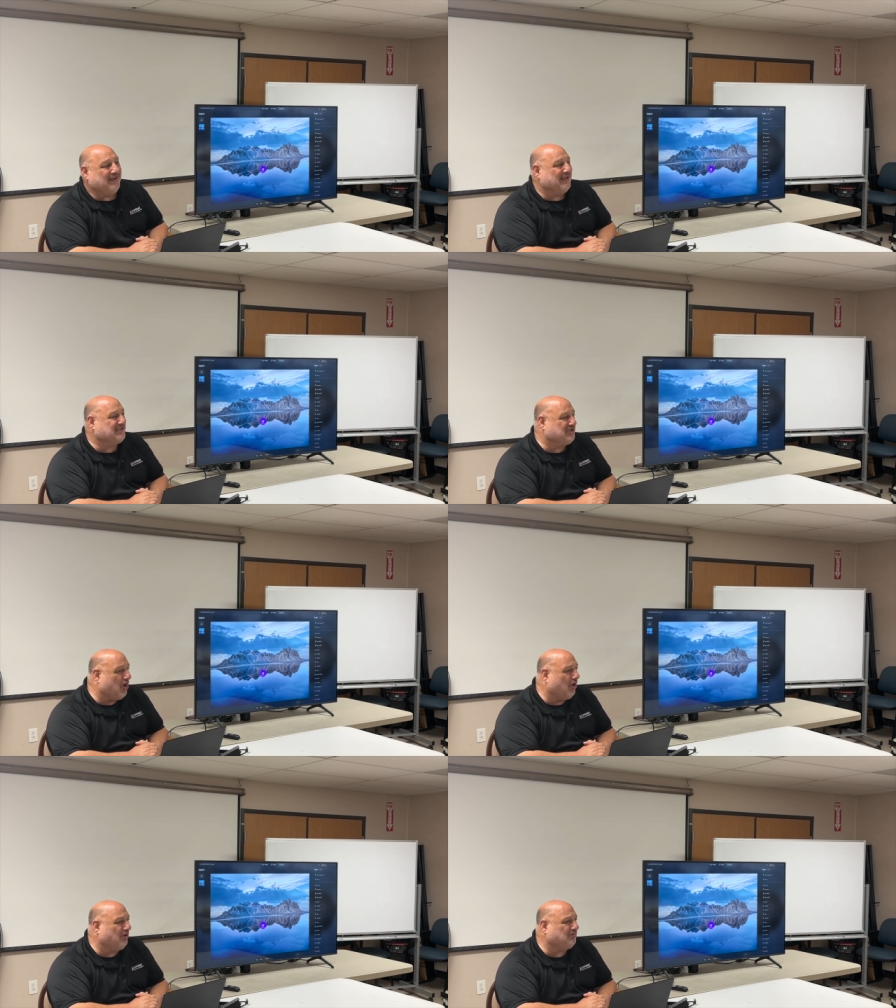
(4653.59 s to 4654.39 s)
It's
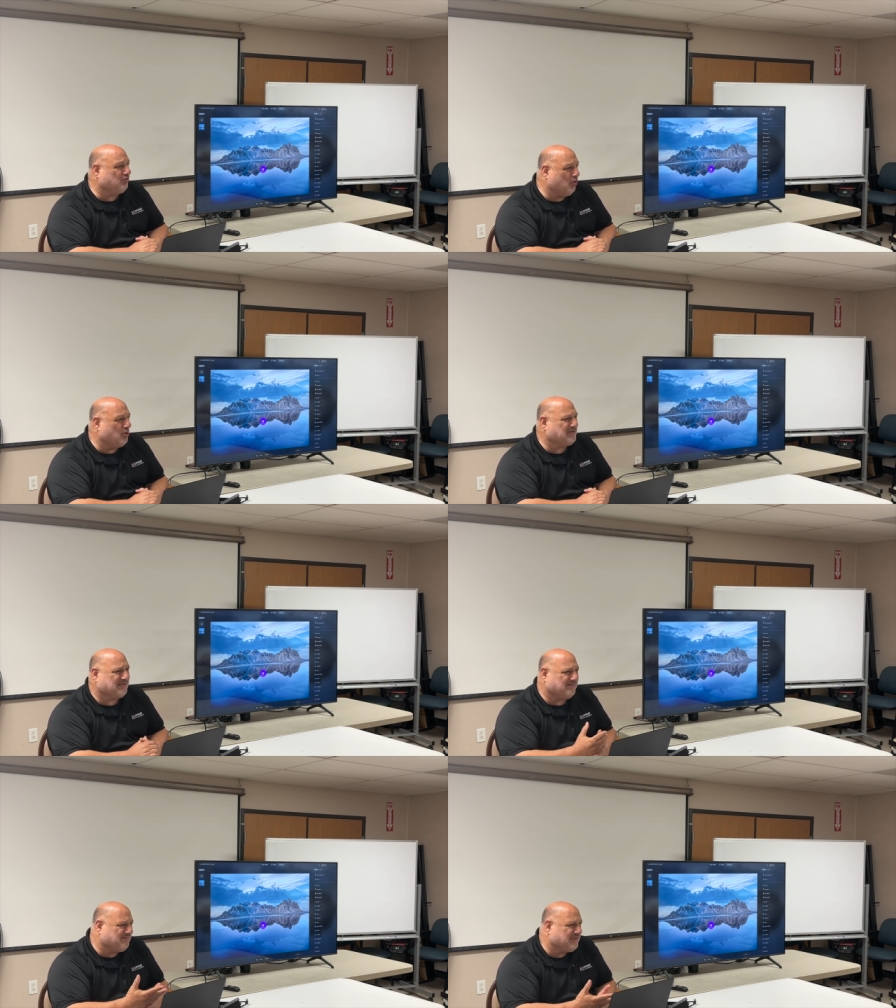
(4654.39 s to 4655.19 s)
dull, gross,
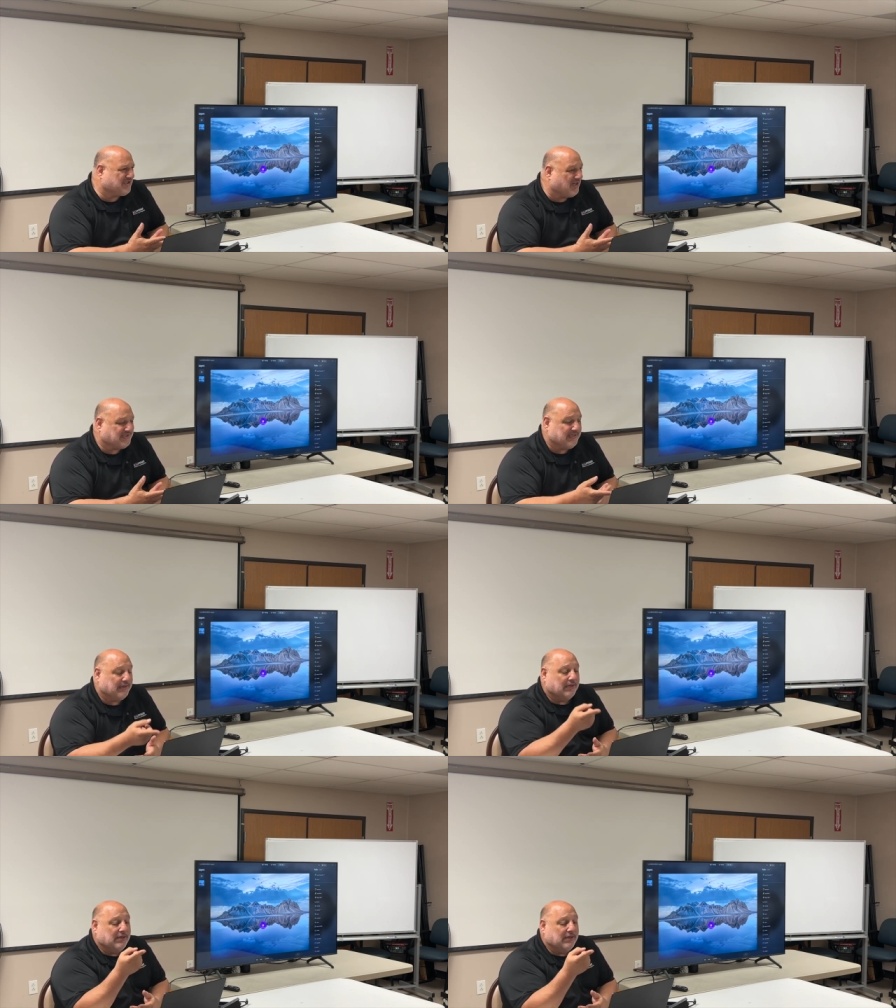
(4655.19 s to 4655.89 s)
disgusting.